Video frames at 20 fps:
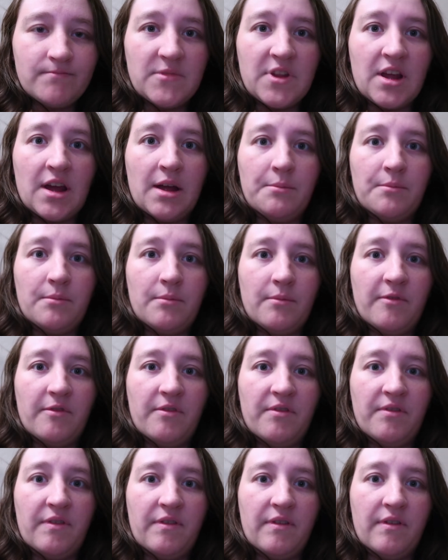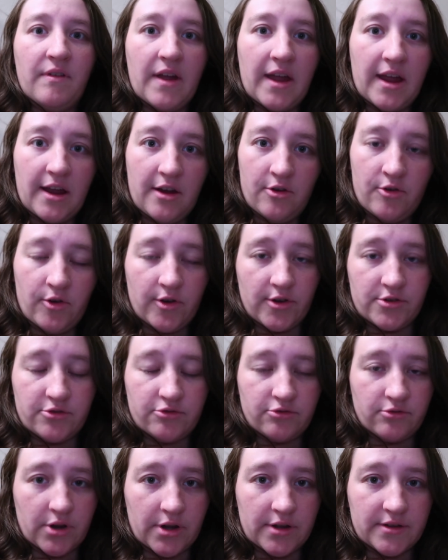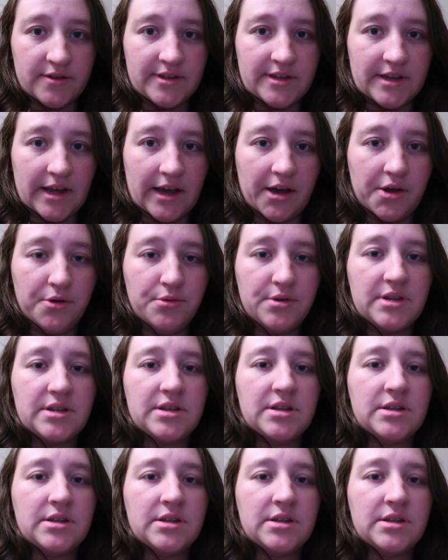I'm very stressed out.